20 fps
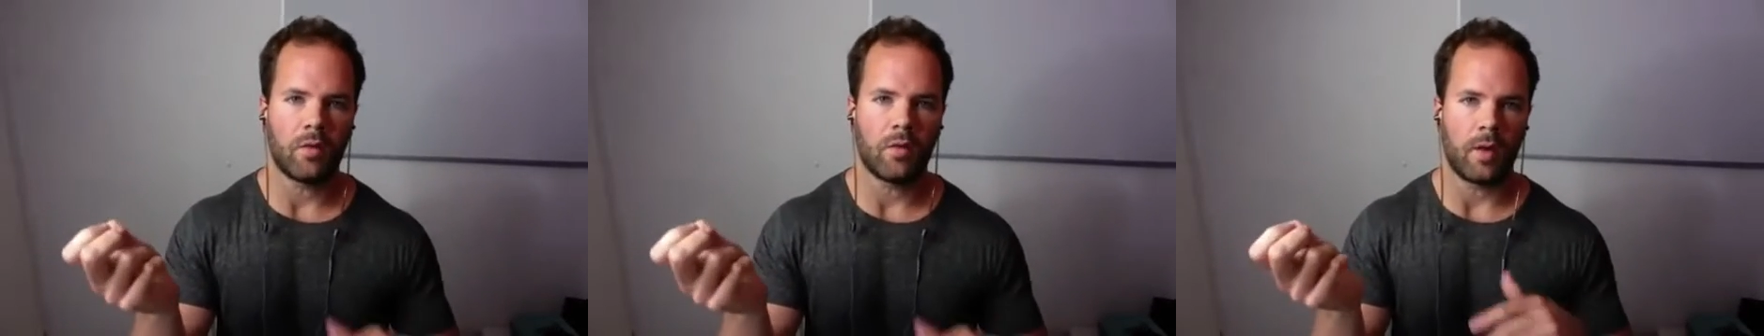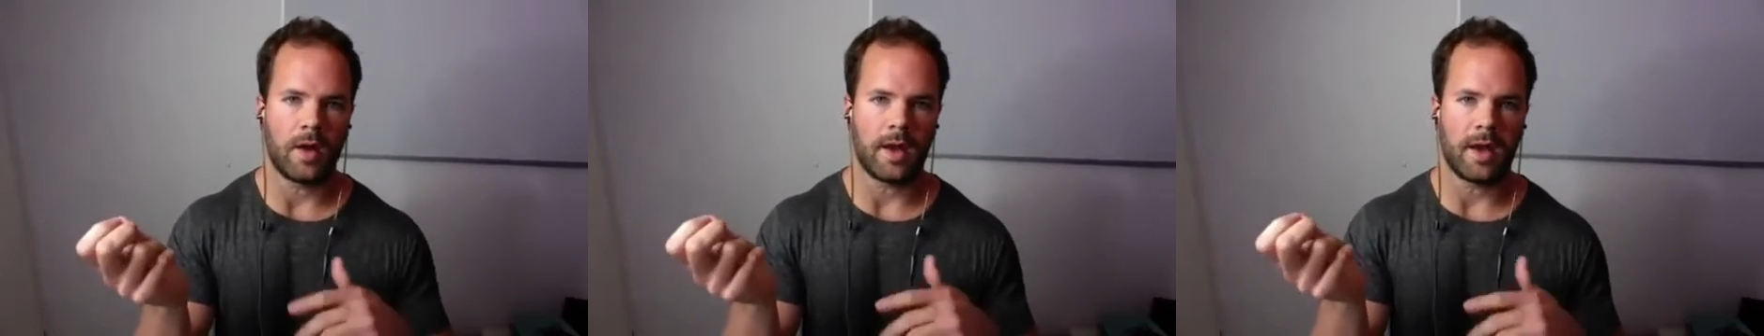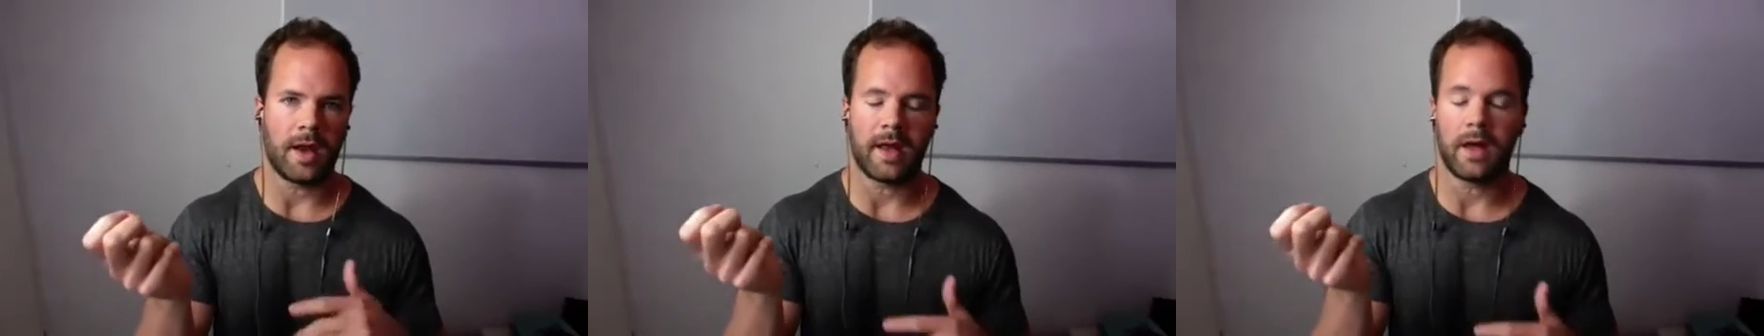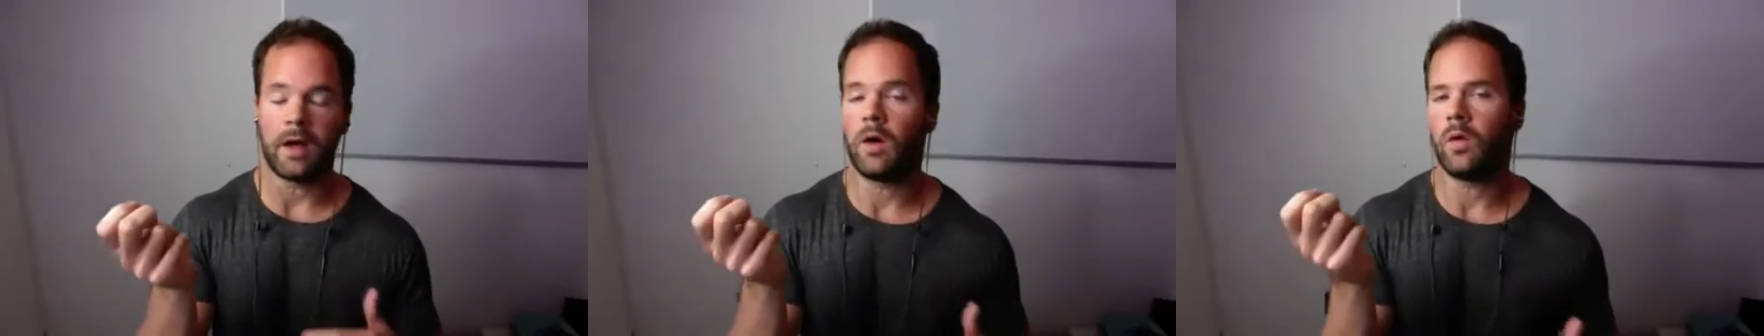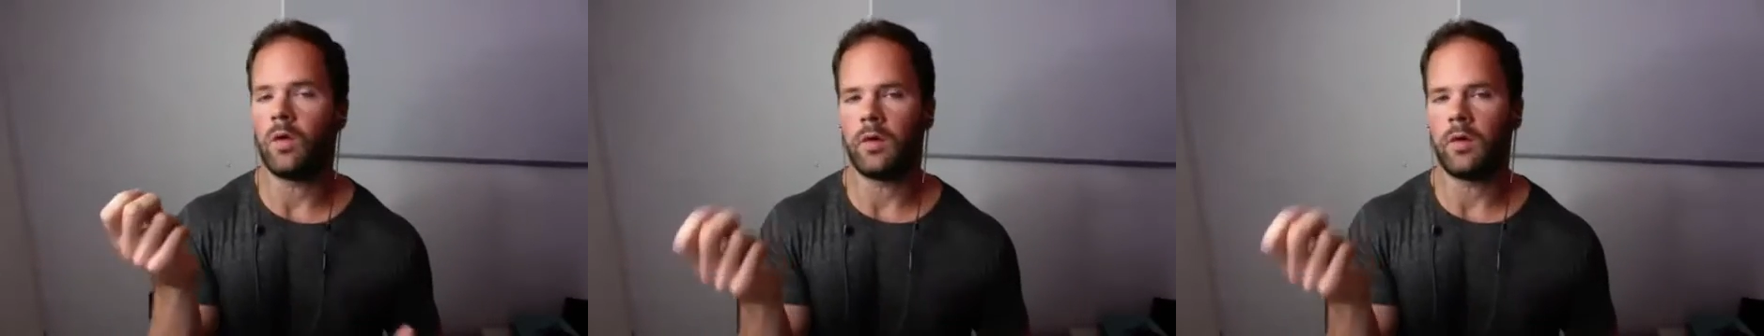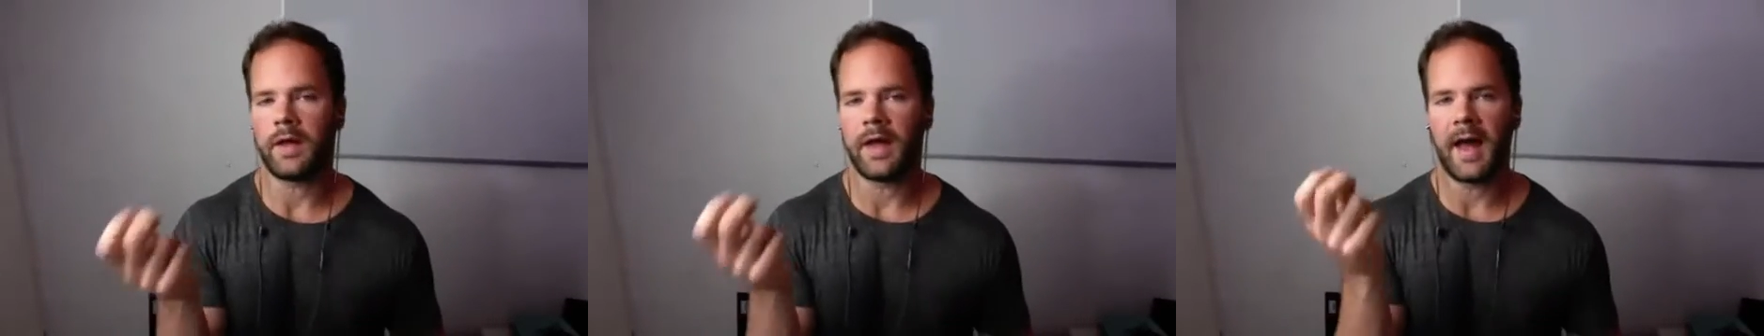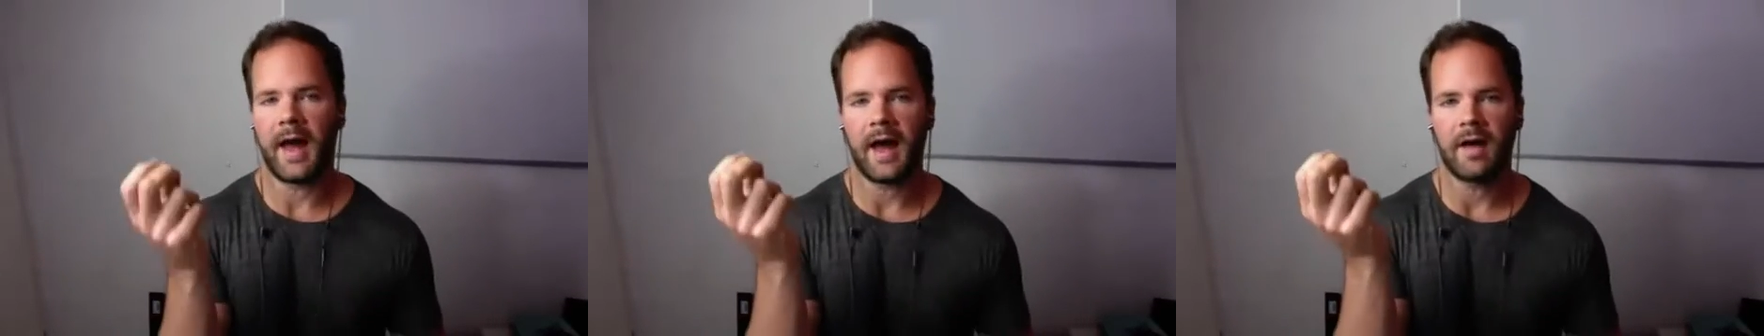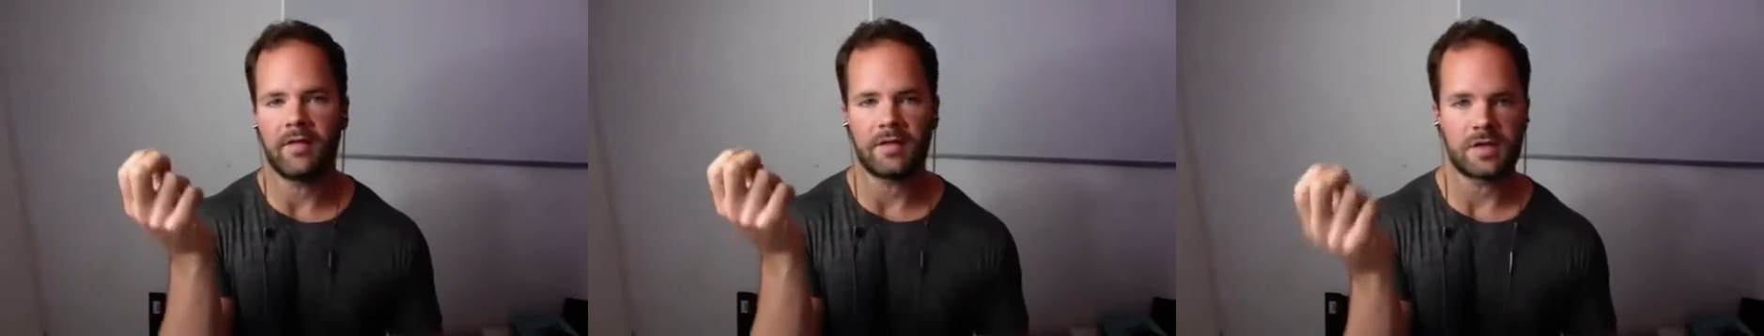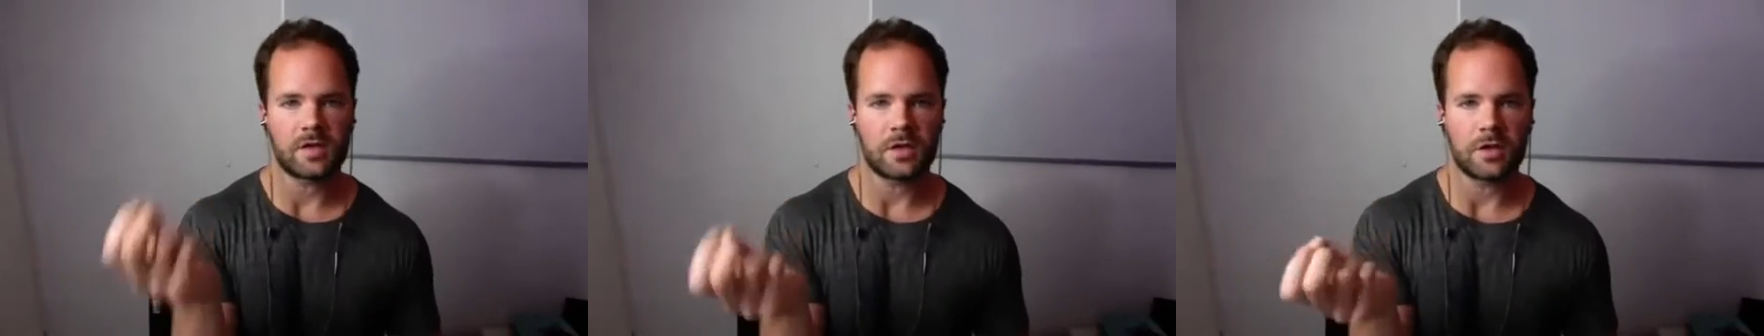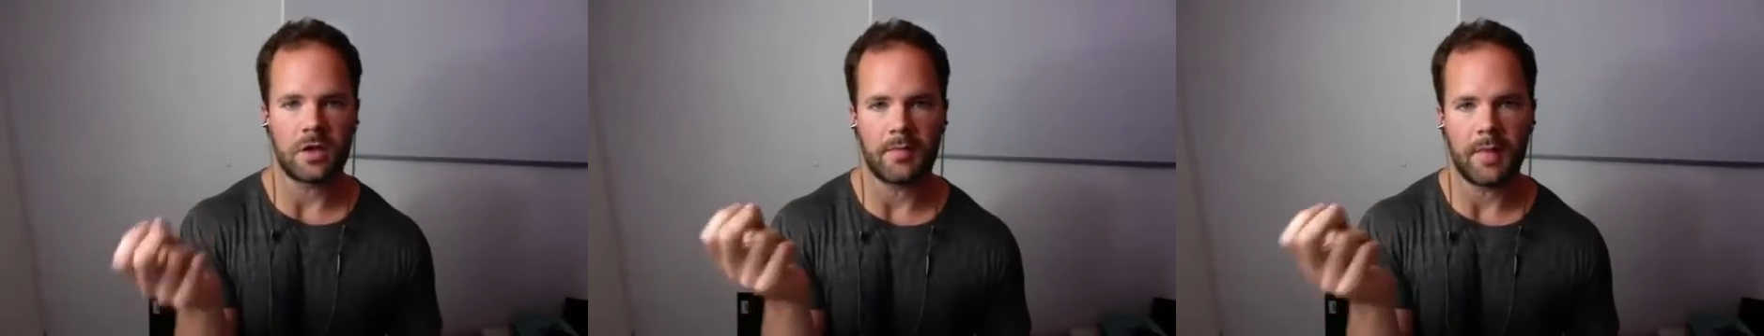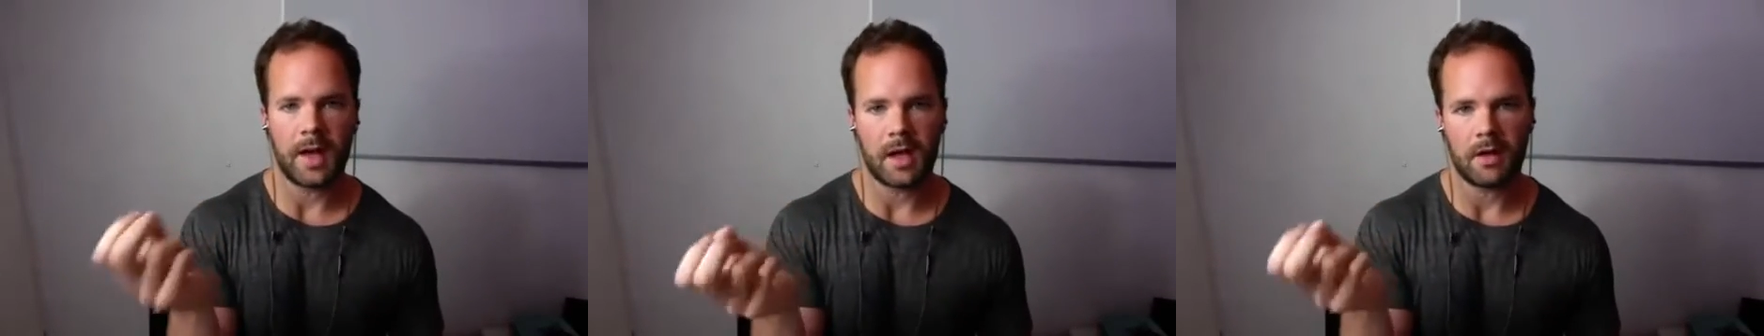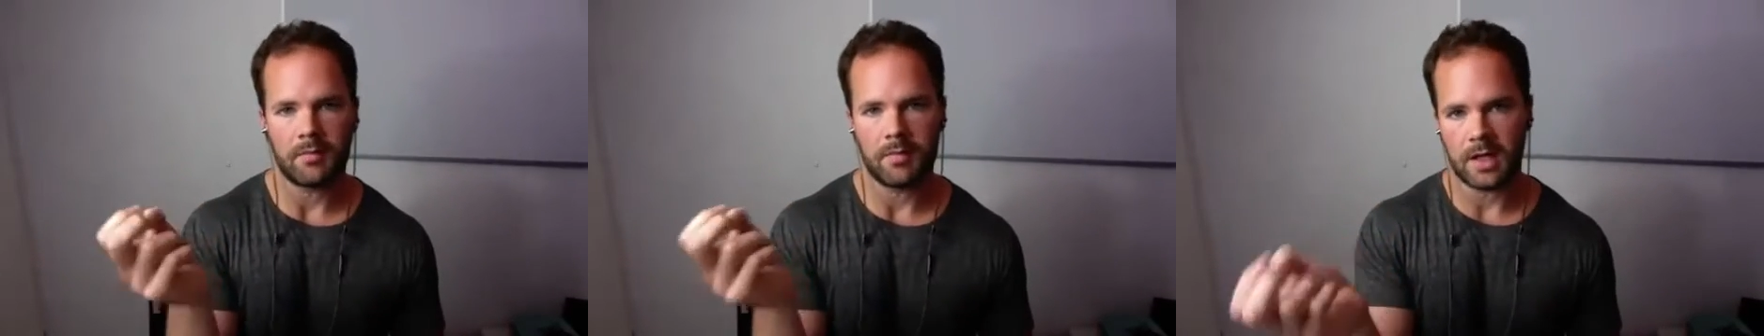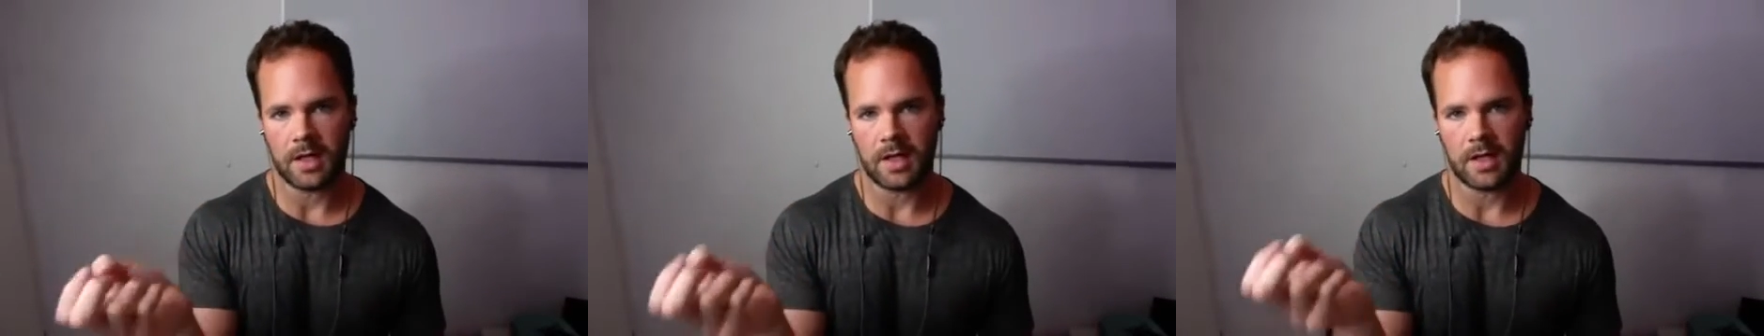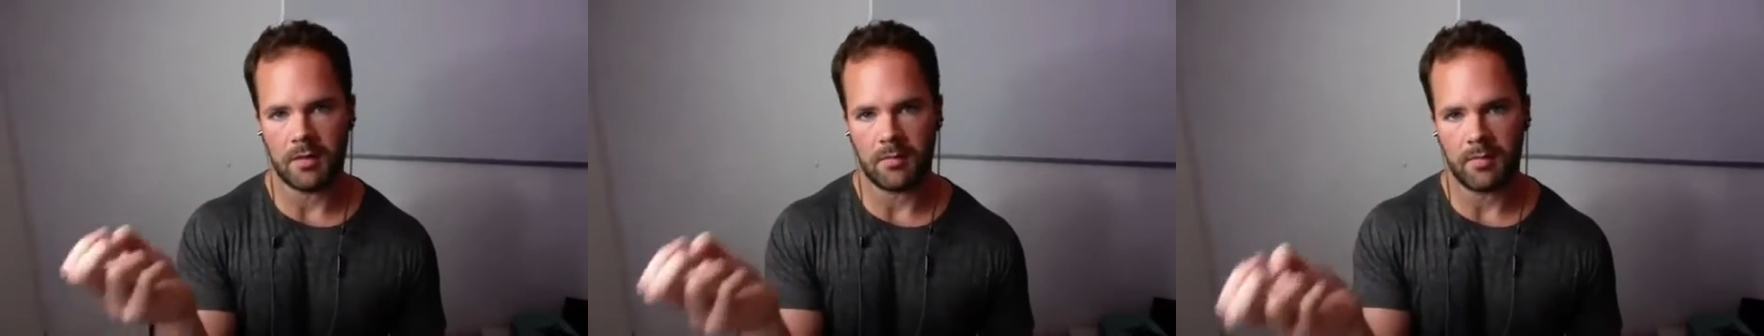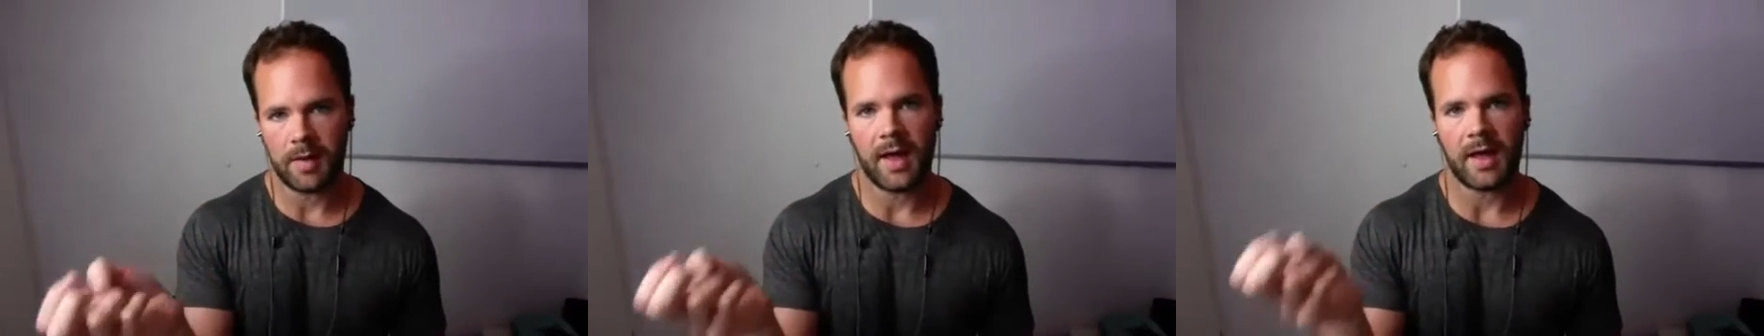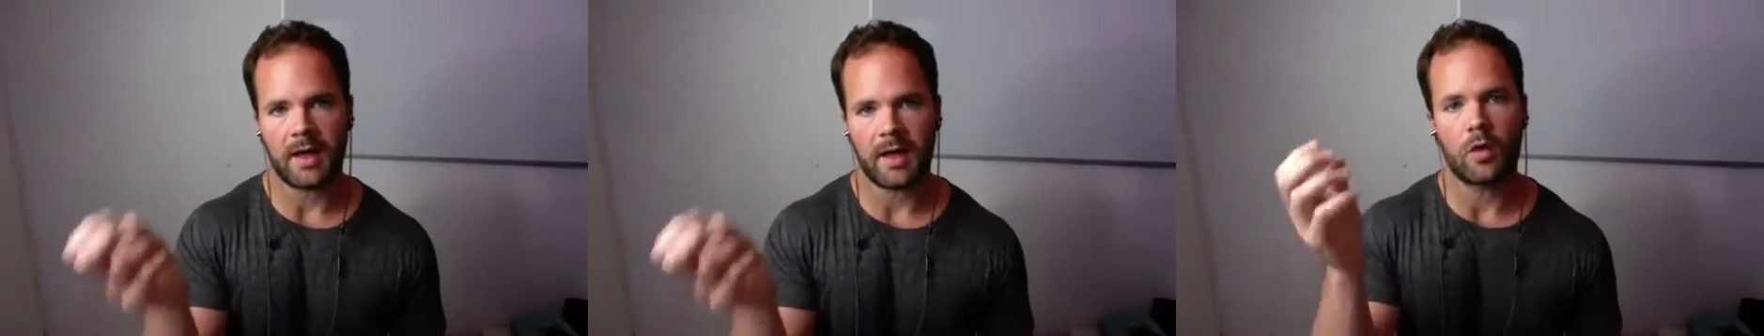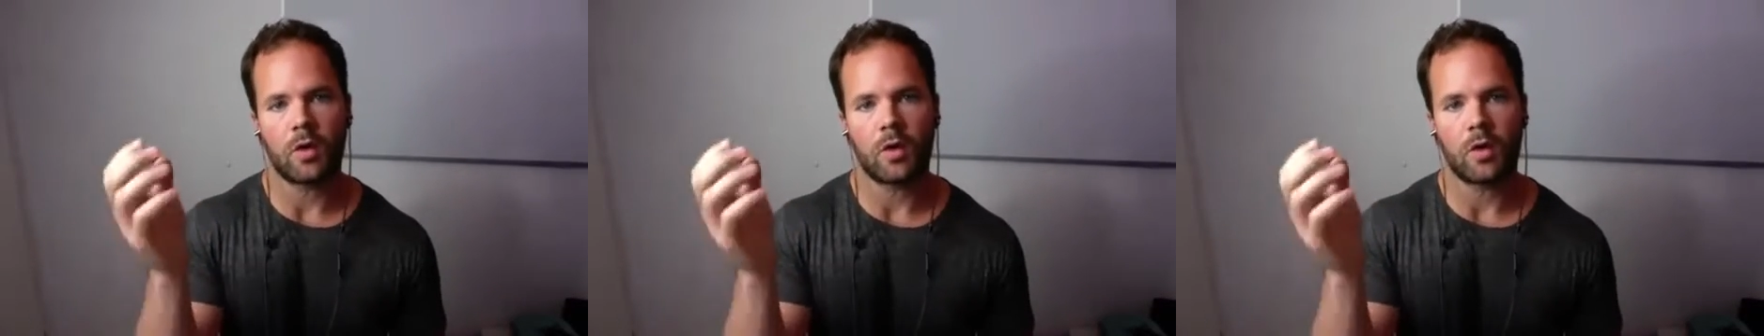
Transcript: when I only have a certain amount of money in the bank,